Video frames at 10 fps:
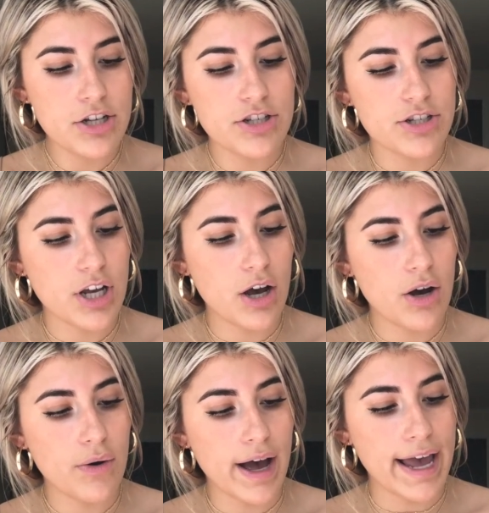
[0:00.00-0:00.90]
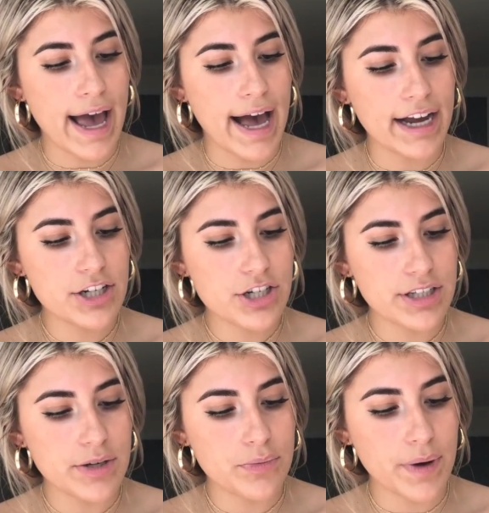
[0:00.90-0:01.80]
So I
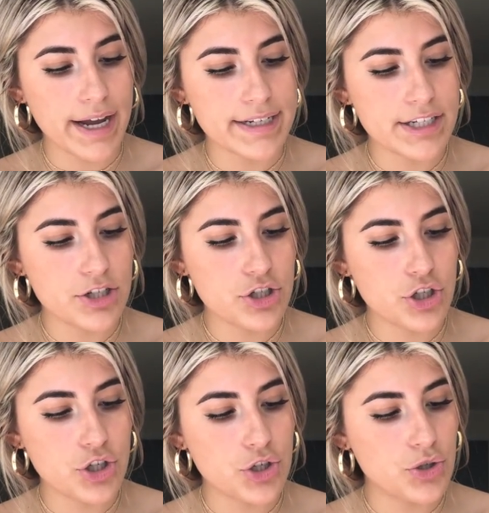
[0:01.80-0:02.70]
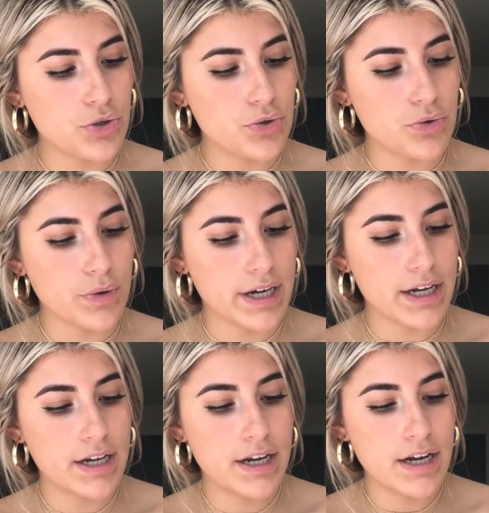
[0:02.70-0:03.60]
actually went to,
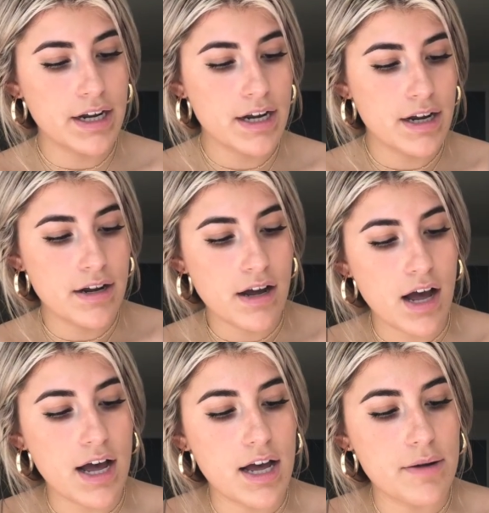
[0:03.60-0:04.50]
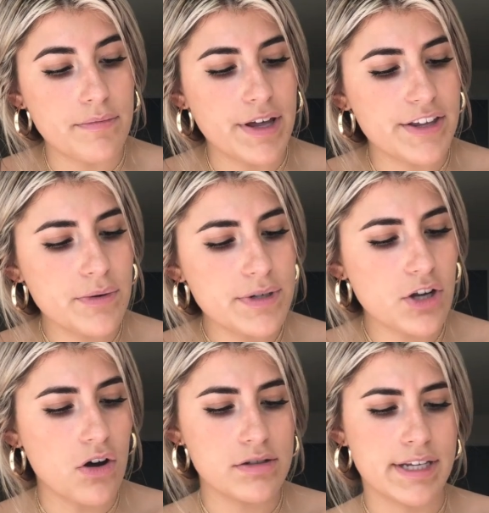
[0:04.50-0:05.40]
I think it was
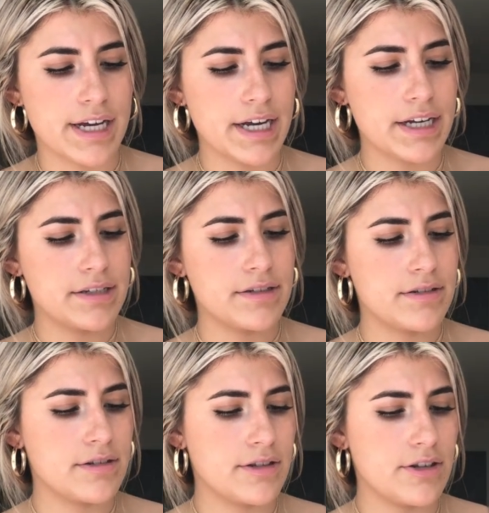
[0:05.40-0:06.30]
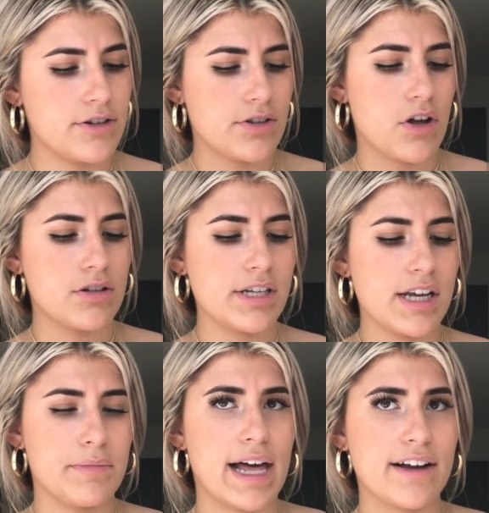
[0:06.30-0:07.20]
Ulta. There's Ulta
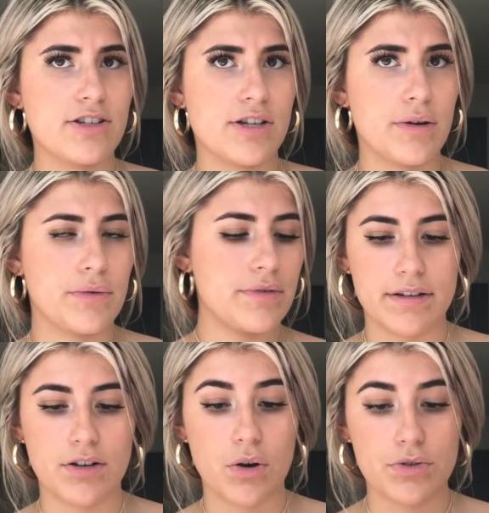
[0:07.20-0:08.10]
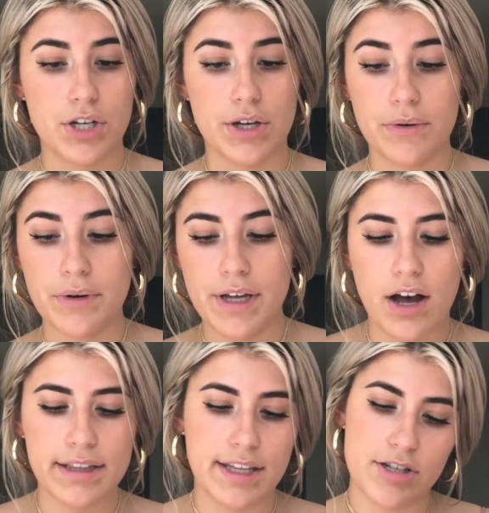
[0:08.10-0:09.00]
and Blackstone to go to.
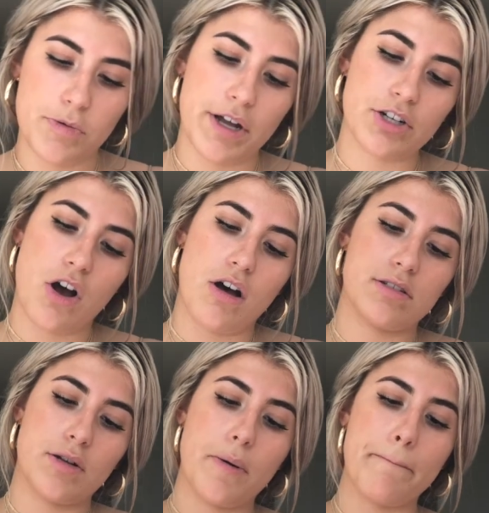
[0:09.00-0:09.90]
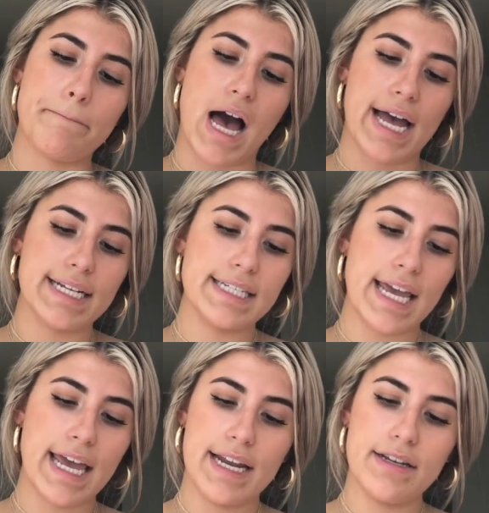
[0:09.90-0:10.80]
Got this one called Mind
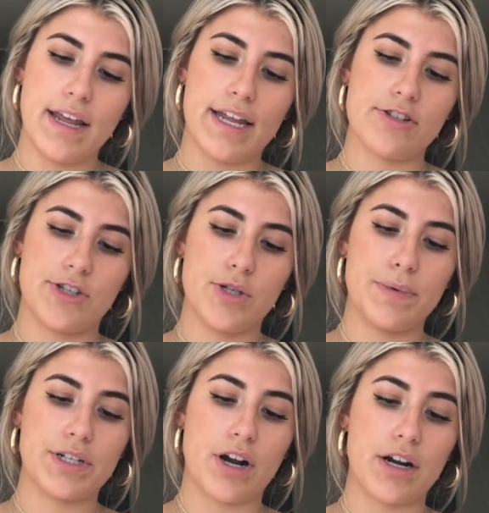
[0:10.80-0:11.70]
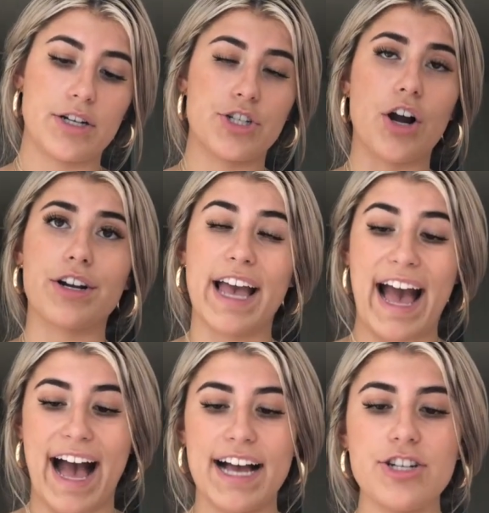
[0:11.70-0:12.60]
Tan in Super Dark
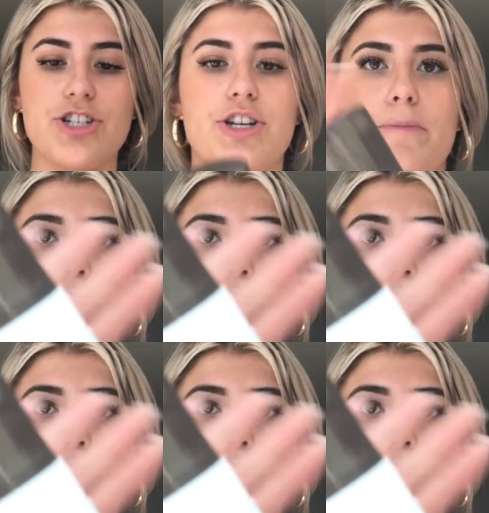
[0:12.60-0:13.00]
Ash.